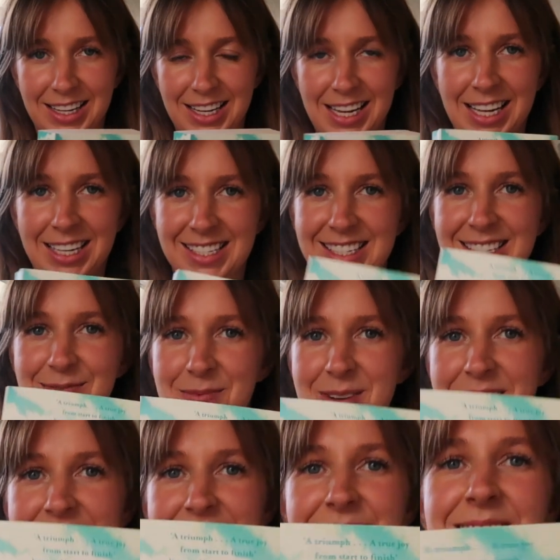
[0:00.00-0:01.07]
and
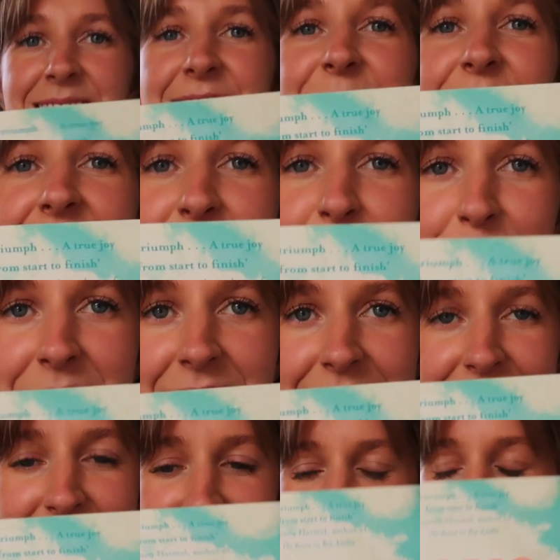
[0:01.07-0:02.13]
would definitely
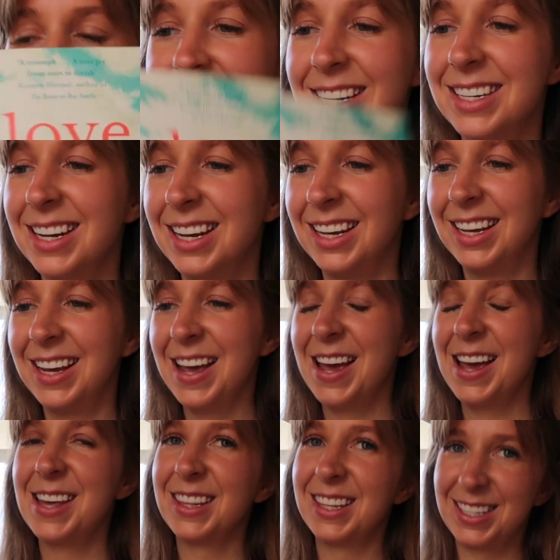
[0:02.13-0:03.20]
recommend that.
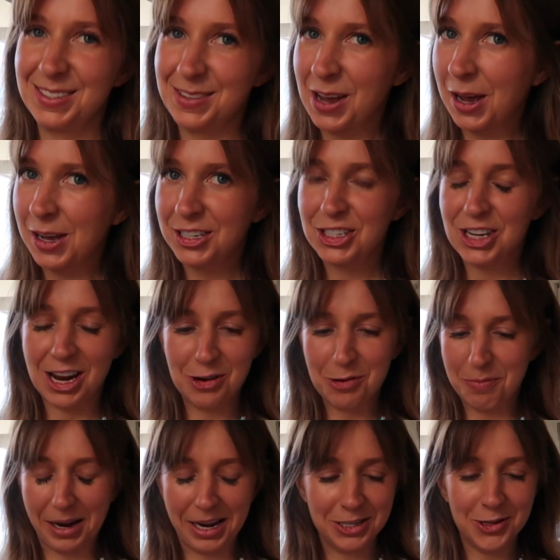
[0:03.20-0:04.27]
This channel
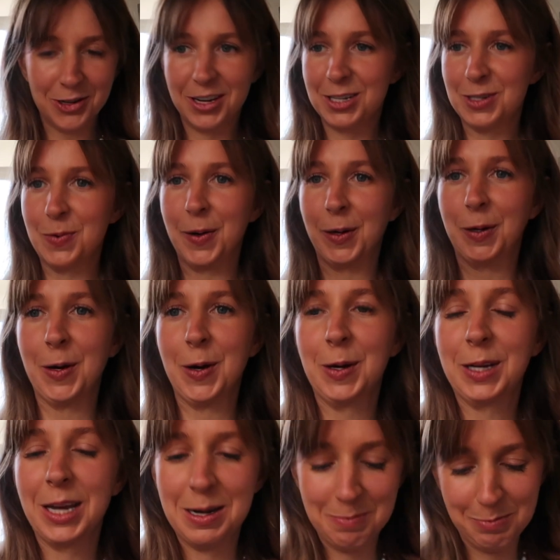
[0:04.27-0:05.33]
might turn into a
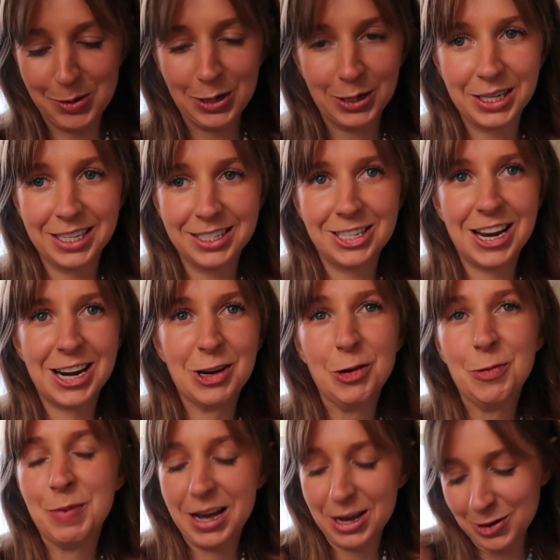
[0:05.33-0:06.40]
cook and book channel,
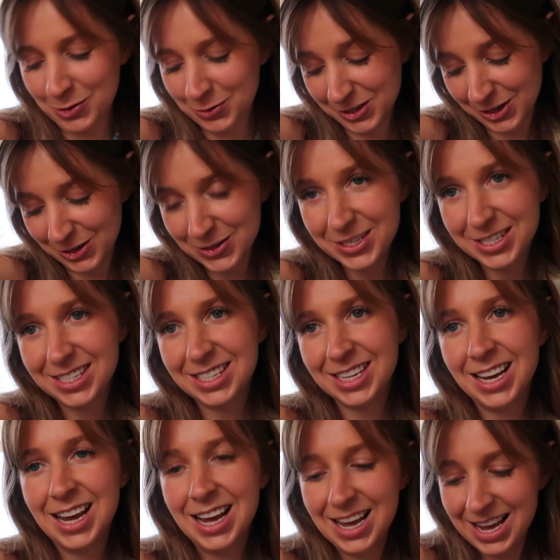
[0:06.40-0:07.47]
but who knows.
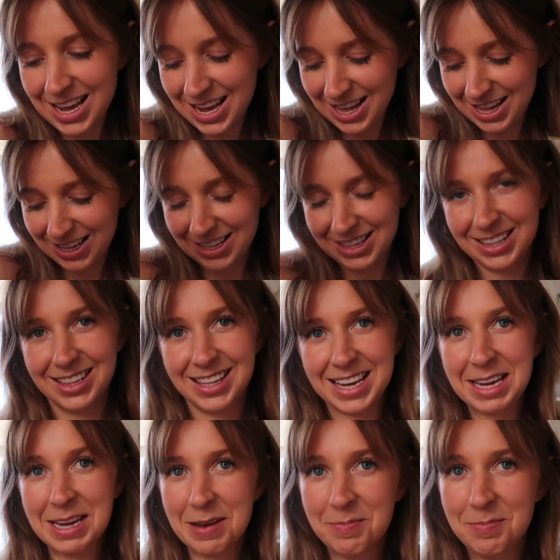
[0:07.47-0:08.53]

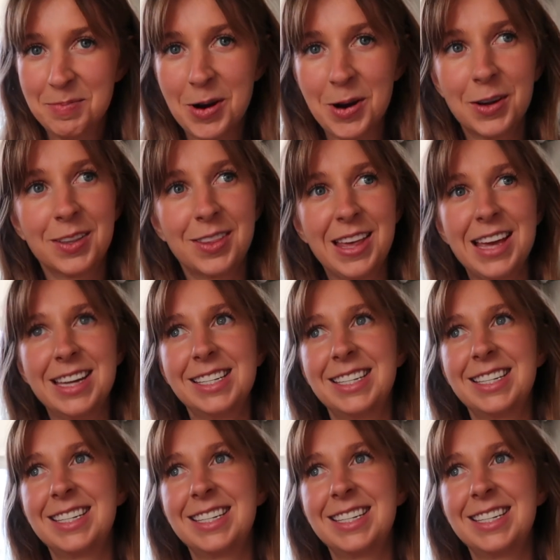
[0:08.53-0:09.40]
The book that